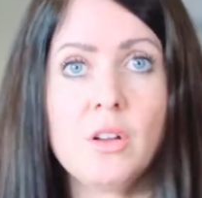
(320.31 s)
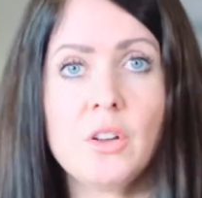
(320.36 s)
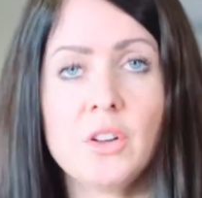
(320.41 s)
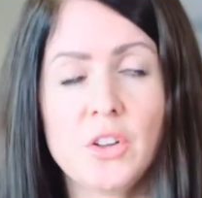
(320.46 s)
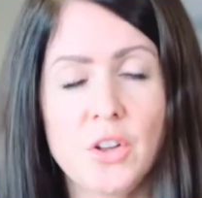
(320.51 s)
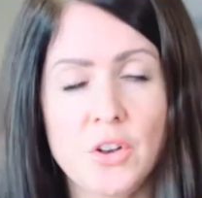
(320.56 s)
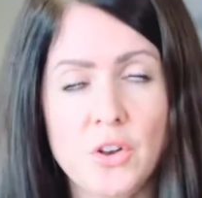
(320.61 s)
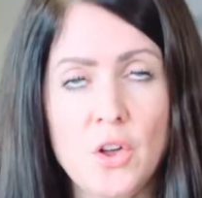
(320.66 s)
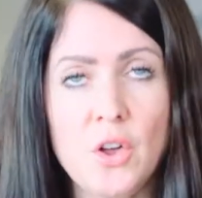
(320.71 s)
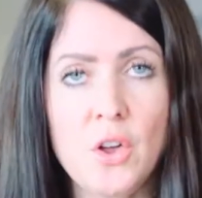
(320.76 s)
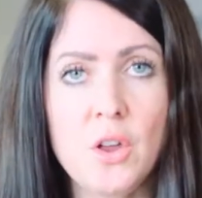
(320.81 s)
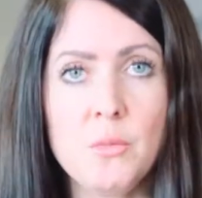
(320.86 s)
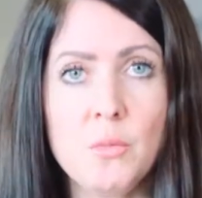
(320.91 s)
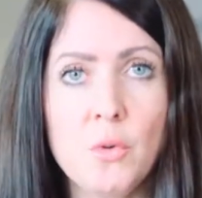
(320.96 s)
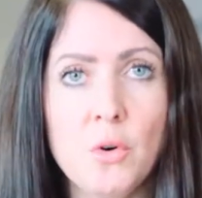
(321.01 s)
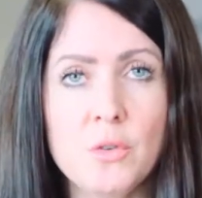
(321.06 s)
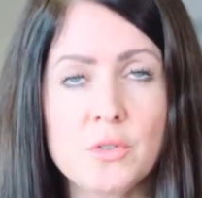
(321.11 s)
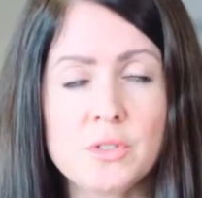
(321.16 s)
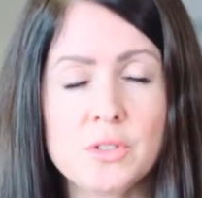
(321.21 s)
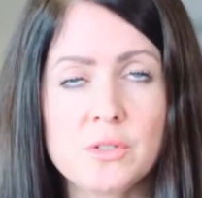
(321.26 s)
can earn
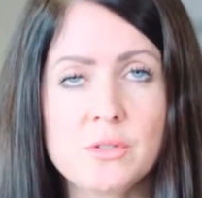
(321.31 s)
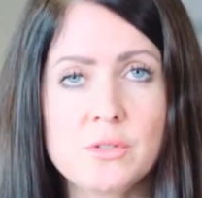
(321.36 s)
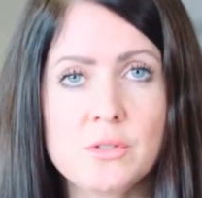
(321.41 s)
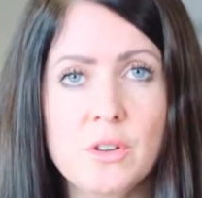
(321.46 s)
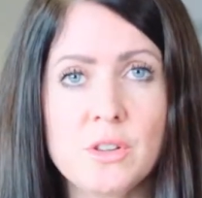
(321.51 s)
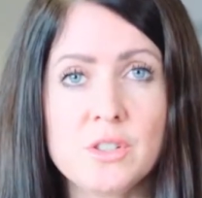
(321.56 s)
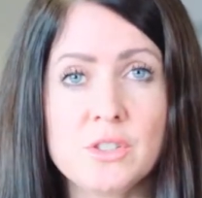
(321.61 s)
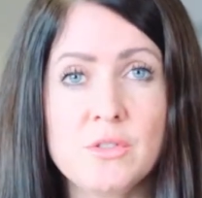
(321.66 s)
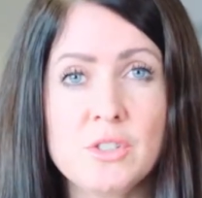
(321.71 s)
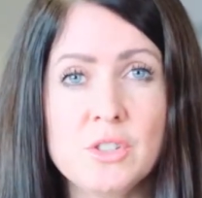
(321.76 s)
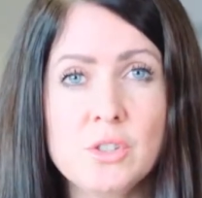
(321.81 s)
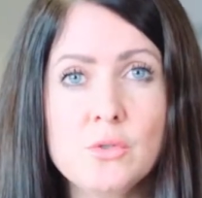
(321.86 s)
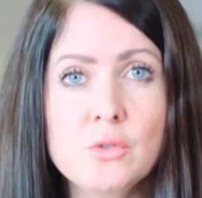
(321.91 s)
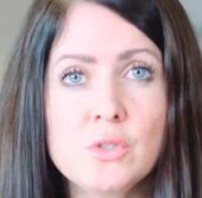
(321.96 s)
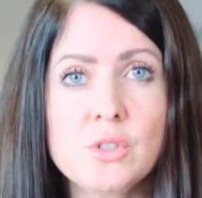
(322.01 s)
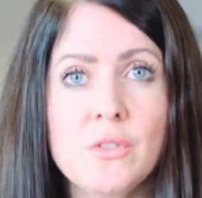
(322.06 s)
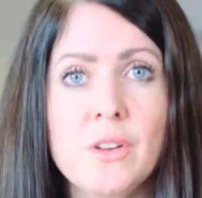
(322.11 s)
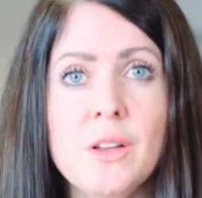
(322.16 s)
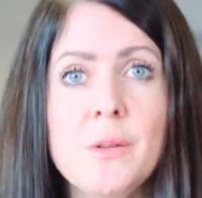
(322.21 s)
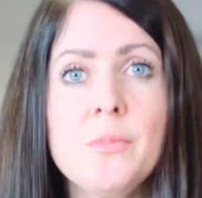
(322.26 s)
more as a
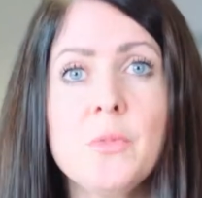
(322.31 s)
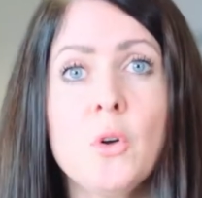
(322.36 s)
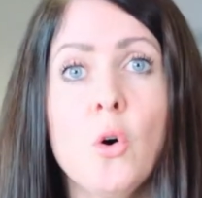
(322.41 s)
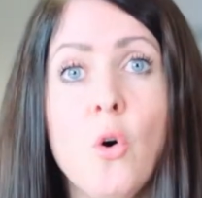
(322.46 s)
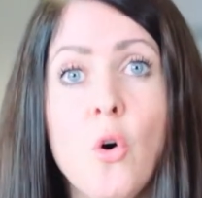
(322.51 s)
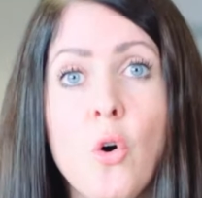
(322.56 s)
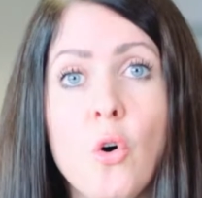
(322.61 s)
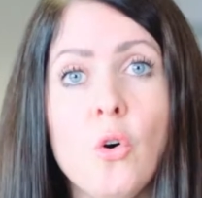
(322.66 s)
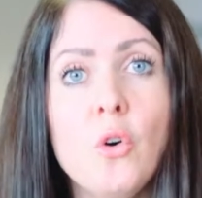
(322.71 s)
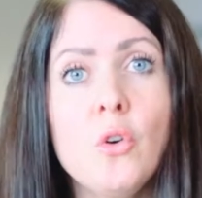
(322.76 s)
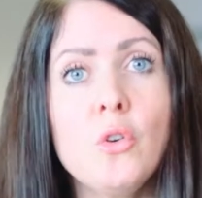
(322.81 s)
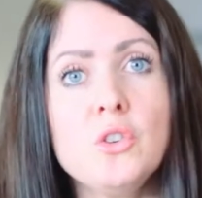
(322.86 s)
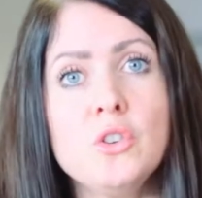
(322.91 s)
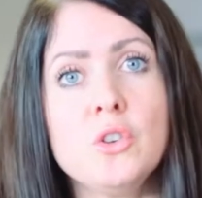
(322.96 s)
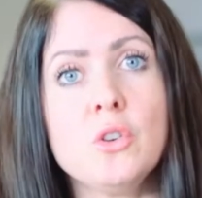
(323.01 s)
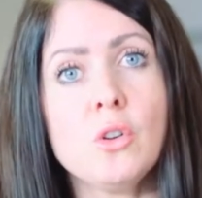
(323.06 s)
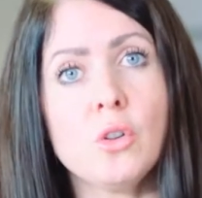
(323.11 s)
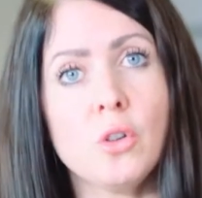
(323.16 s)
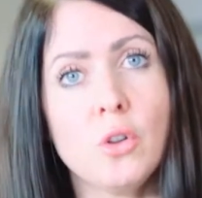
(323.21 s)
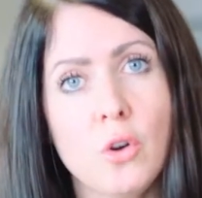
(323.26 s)
result of it, or
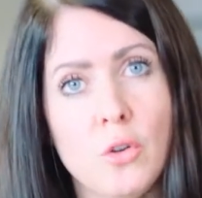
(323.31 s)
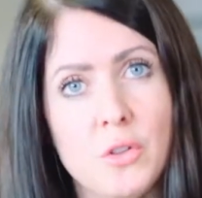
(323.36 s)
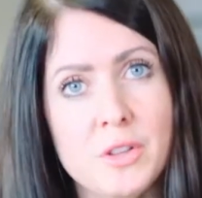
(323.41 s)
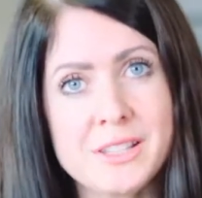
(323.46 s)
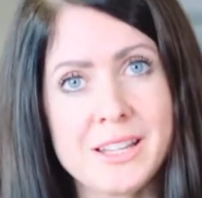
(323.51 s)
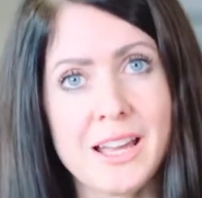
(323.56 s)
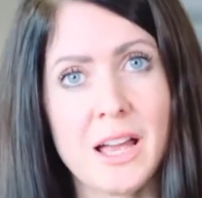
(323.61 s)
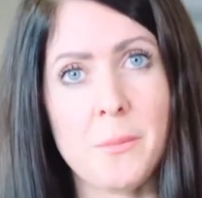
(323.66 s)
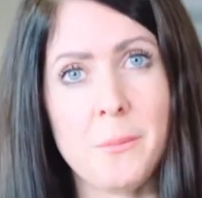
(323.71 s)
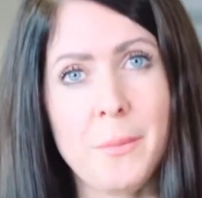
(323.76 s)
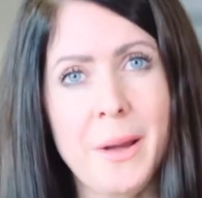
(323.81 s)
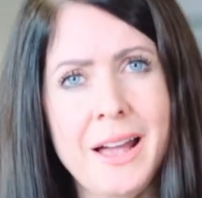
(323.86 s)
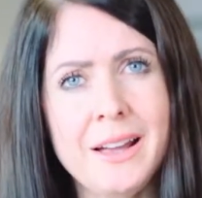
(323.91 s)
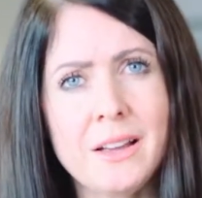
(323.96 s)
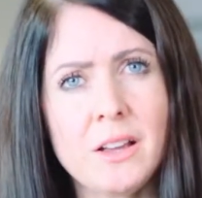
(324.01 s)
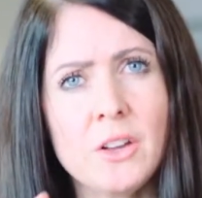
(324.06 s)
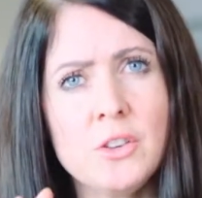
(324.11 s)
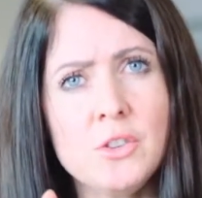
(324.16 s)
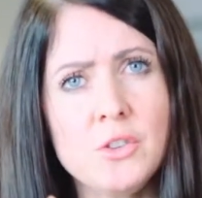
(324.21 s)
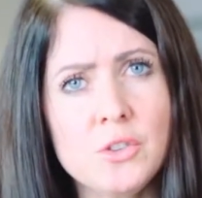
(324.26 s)
you claw the time
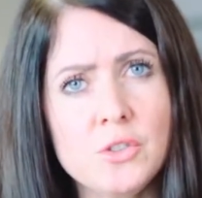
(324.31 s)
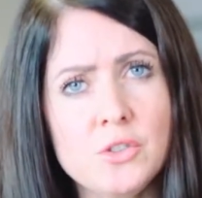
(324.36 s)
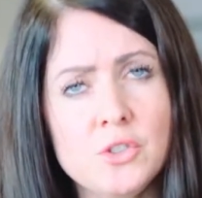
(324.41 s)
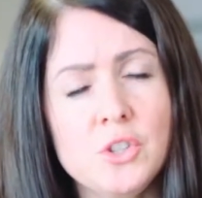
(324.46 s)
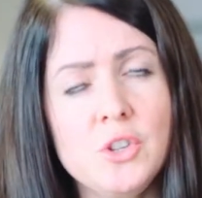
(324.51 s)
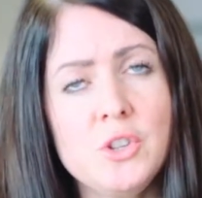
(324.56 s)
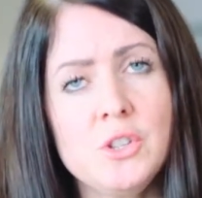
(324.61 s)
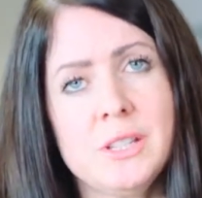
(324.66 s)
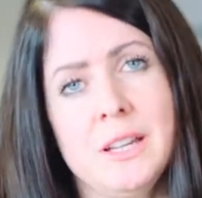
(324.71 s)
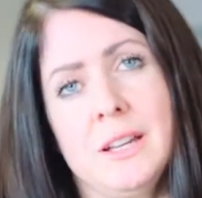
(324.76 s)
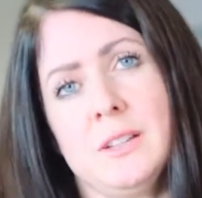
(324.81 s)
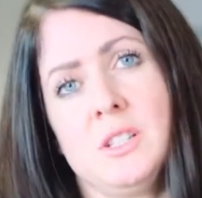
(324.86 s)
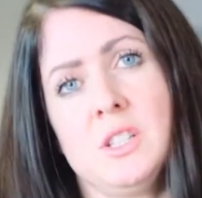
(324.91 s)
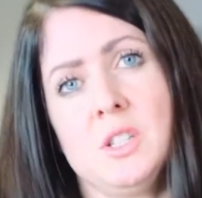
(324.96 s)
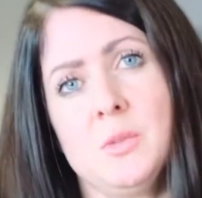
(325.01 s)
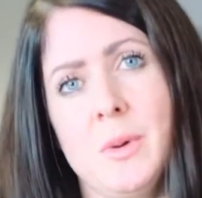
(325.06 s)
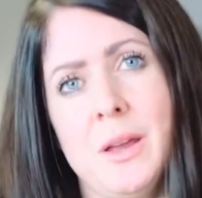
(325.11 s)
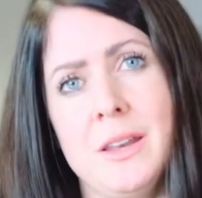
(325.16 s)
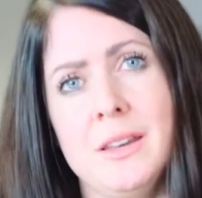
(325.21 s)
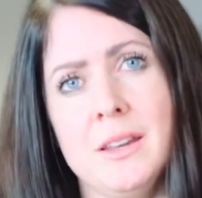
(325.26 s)
back and you can choose how to
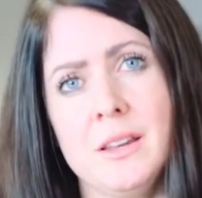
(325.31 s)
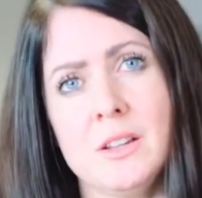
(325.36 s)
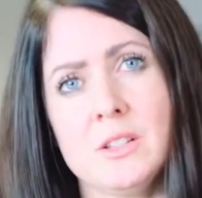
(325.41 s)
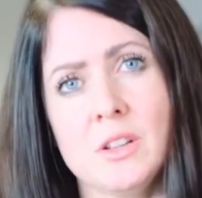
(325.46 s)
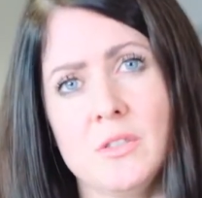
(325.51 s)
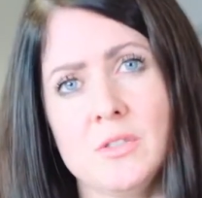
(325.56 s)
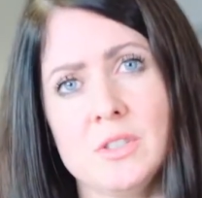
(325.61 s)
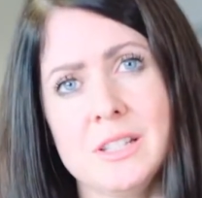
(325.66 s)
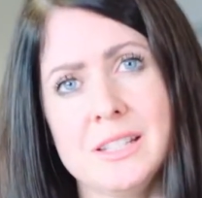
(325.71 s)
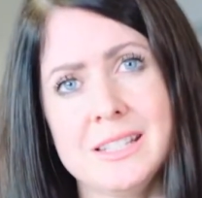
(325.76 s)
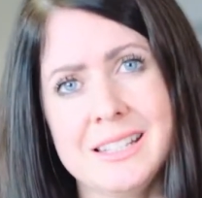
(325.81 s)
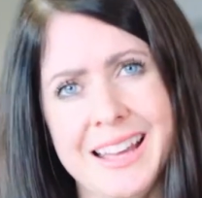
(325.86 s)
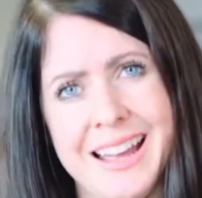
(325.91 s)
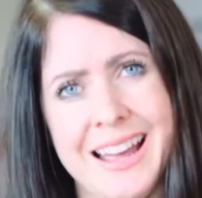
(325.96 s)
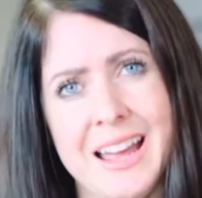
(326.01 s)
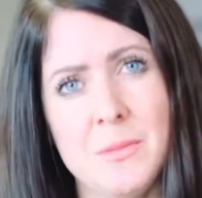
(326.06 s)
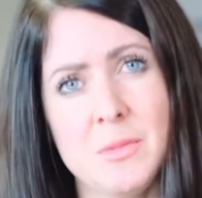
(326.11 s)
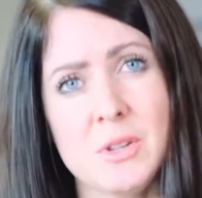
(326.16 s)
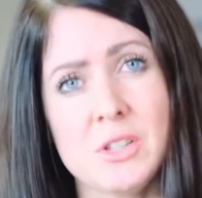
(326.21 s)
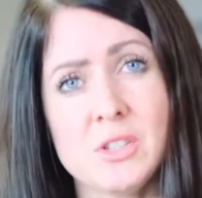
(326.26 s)
spend it, because obviously
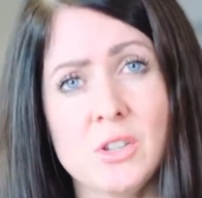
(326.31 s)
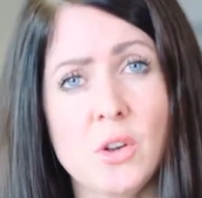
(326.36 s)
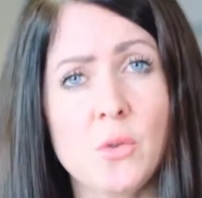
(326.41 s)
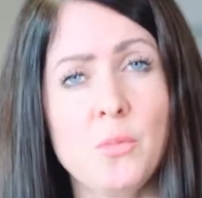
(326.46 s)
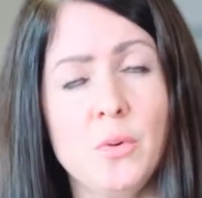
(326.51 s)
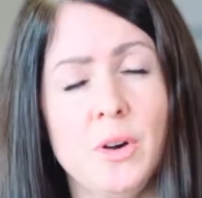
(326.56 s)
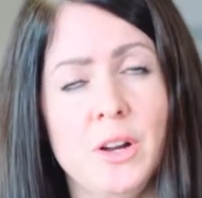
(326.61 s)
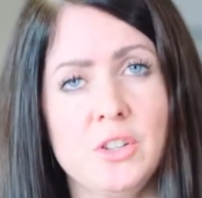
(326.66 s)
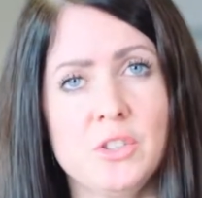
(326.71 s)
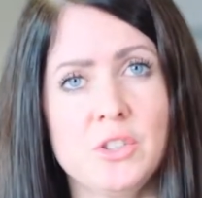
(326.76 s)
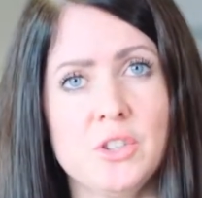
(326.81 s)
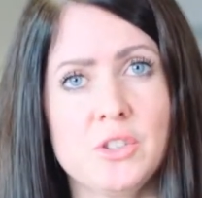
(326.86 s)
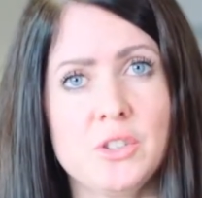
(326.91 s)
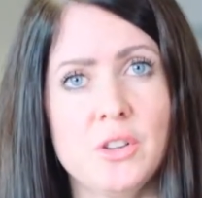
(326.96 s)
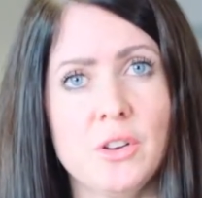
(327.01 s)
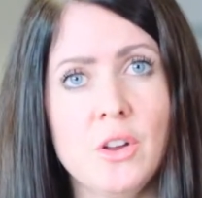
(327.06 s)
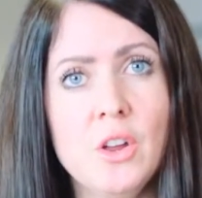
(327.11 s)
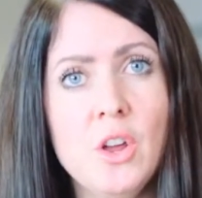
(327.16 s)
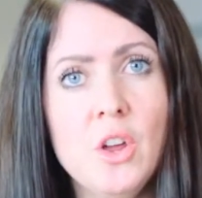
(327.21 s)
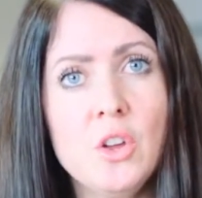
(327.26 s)
time is so precious
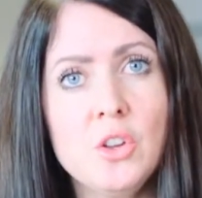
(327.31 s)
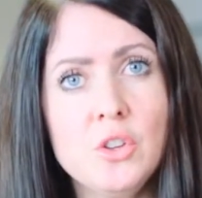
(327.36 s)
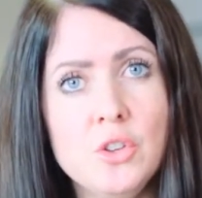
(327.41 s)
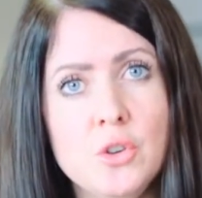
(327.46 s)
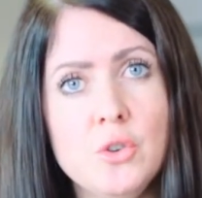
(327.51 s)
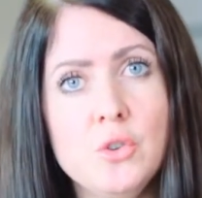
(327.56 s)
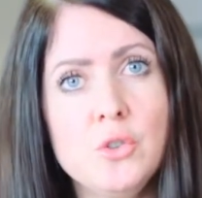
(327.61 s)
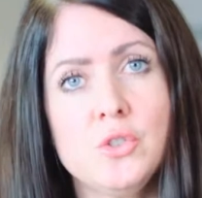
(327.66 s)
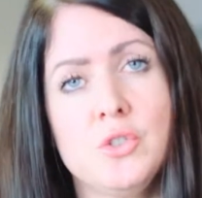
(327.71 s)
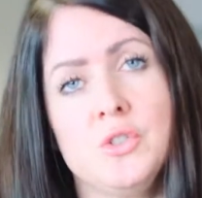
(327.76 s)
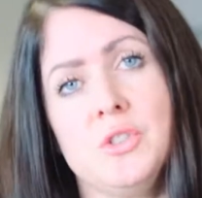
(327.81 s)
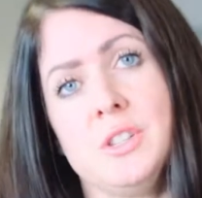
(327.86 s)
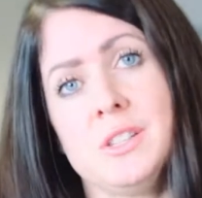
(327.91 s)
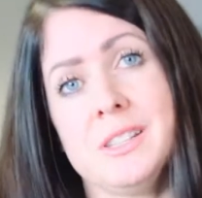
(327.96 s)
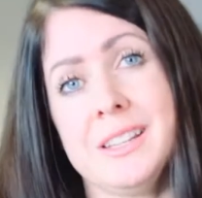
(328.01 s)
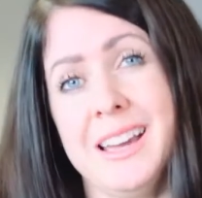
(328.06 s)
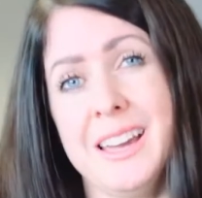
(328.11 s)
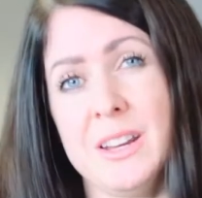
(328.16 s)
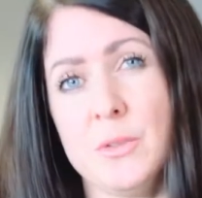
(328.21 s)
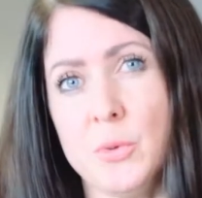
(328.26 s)
and you should
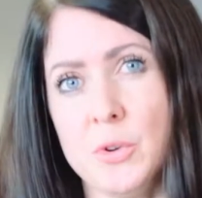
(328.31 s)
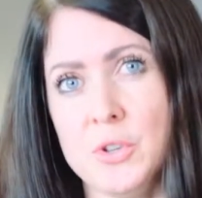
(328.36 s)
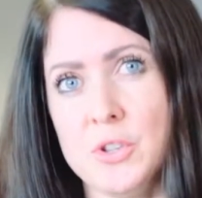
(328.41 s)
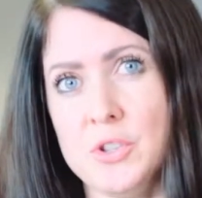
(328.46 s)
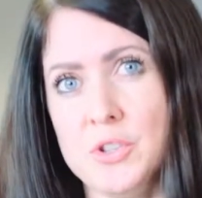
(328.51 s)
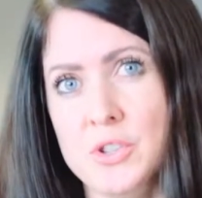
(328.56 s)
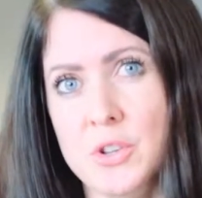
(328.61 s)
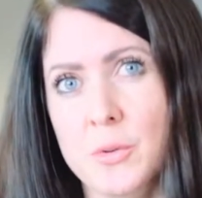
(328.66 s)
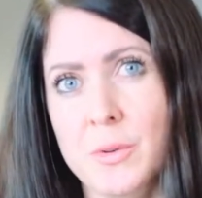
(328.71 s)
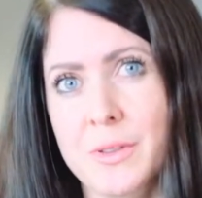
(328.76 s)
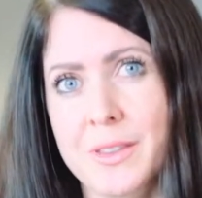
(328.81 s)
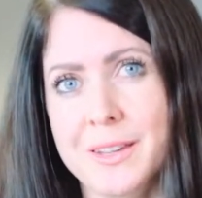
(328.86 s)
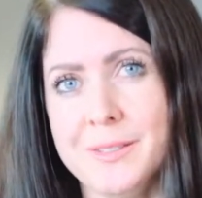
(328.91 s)
decide what you do with